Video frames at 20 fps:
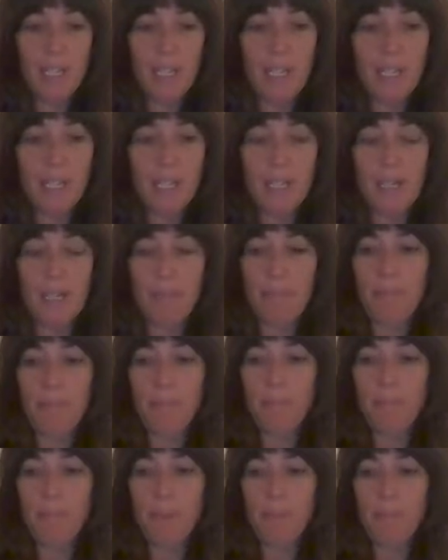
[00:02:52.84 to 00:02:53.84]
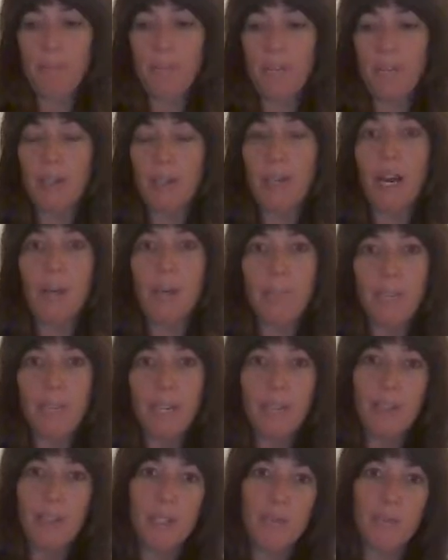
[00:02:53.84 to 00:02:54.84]
But I'm
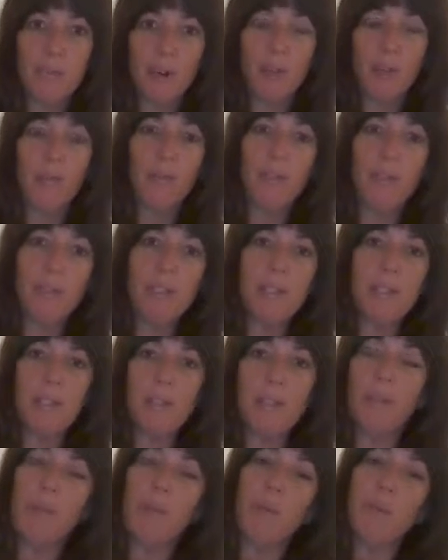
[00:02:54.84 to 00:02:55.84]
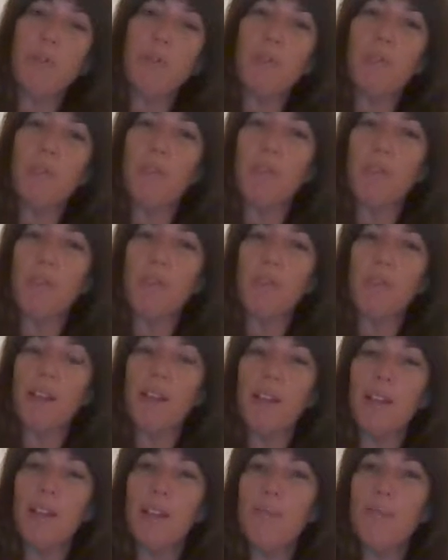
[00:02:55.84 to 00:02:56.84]
making this bottle for myself. If I was doing it for
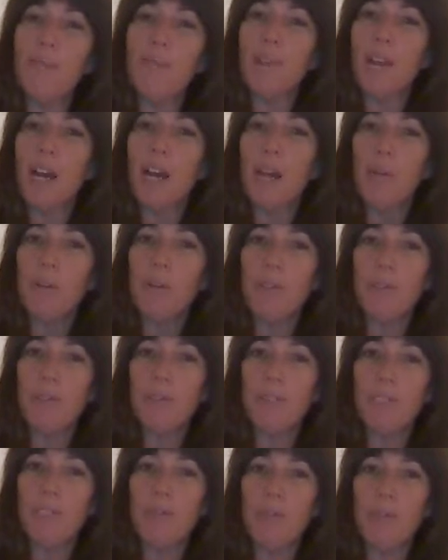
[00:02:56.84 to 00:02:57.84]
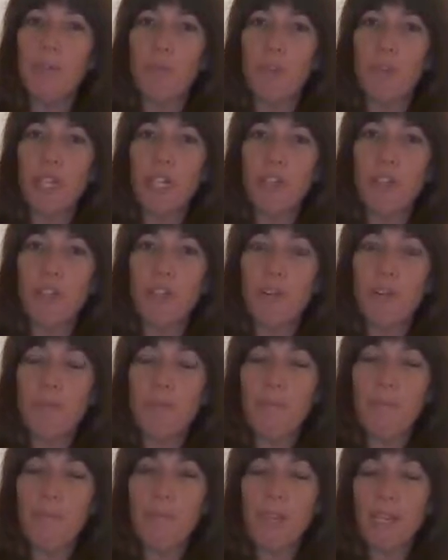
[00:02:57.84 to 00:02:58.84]
Violet, I would use a different
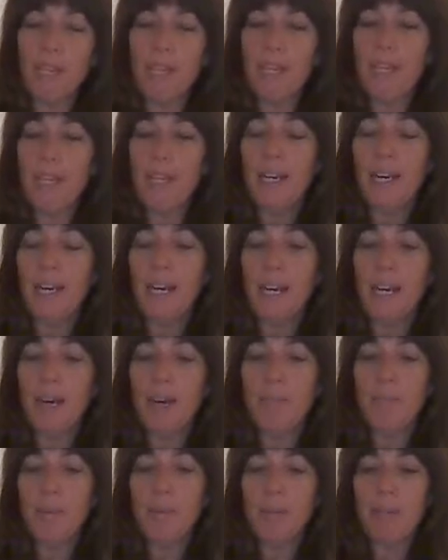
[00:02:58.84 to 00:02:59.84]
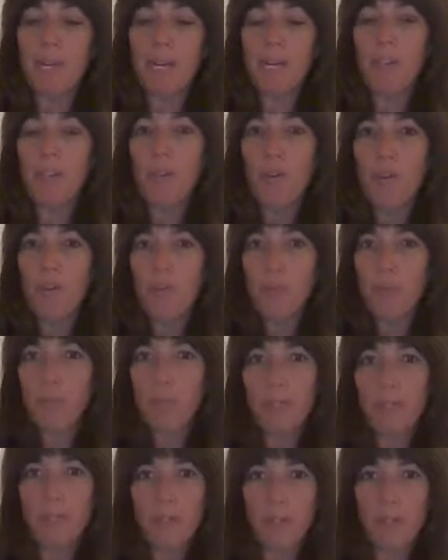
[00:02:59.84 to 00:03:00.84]
ratio. But I know for
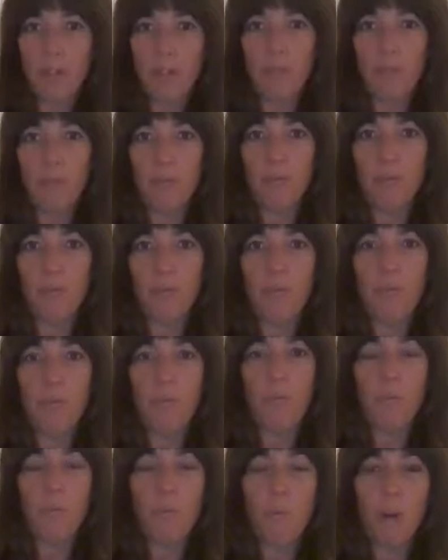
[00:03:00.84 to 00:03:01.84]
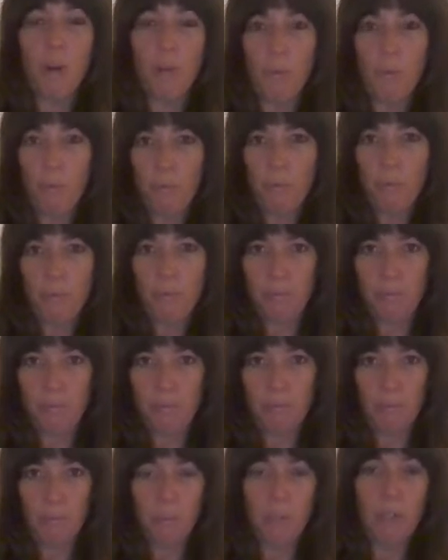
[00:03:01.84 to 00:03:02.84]
myself what
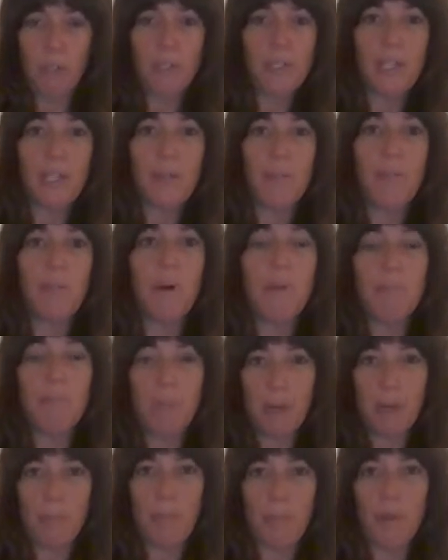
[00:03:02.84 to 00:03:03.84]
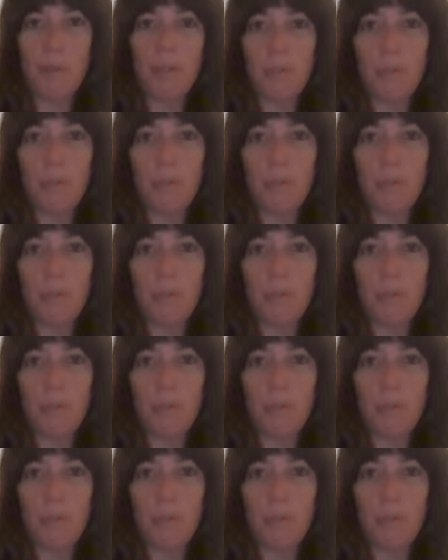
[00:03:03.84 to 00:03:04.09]
works and what my body has